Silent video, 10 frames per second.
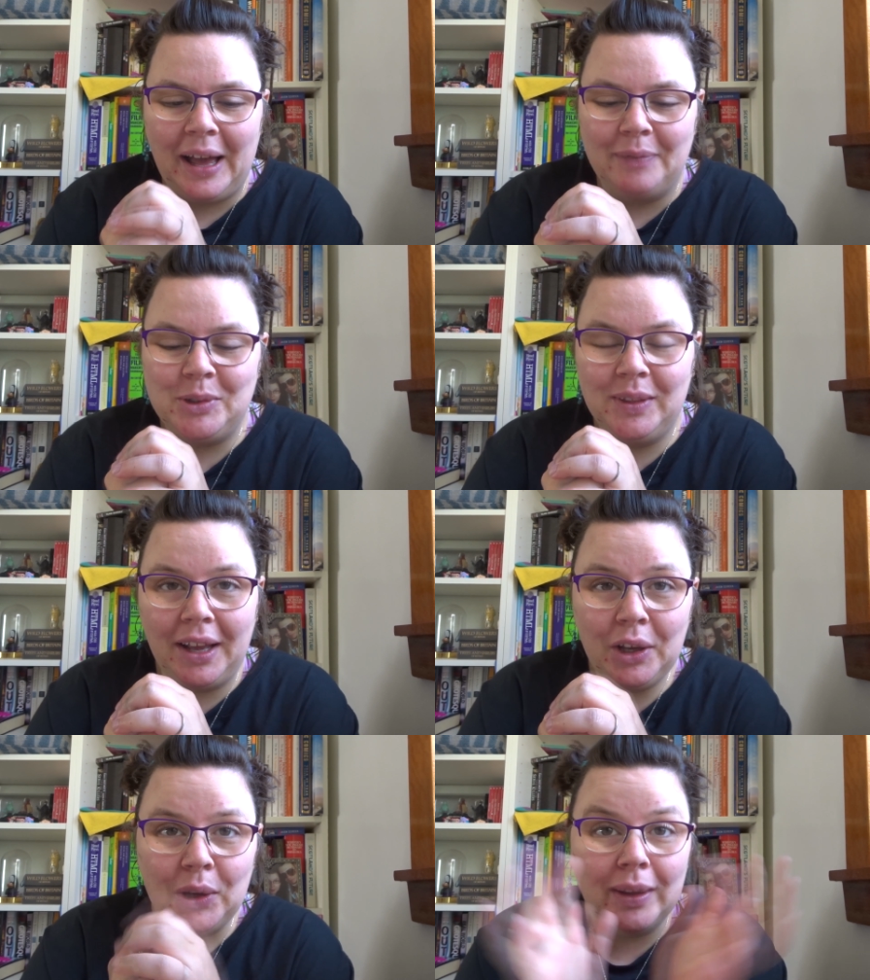So
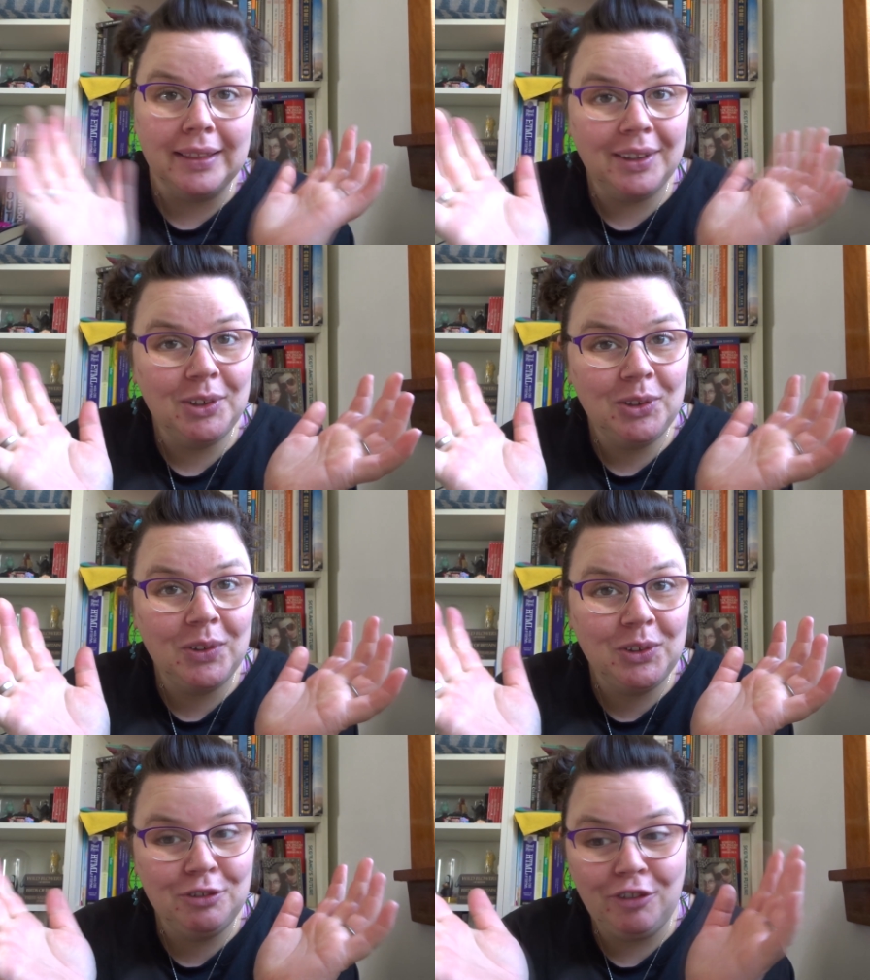thank you, and thank you to all
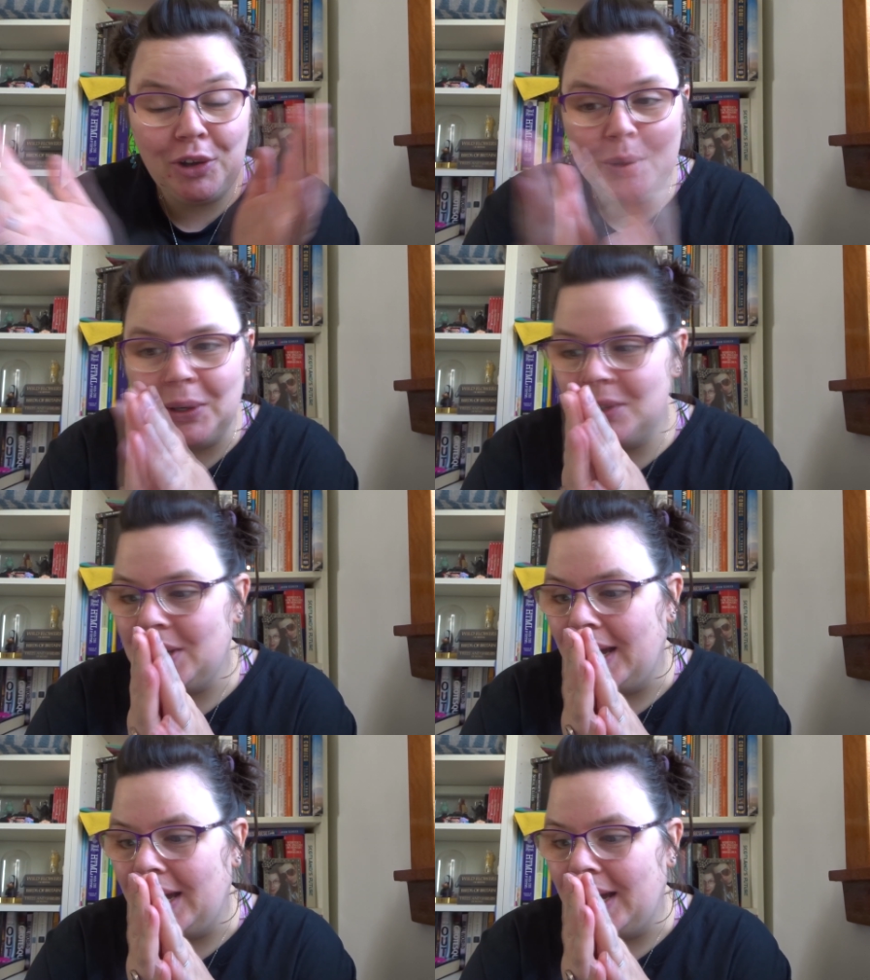the new followers.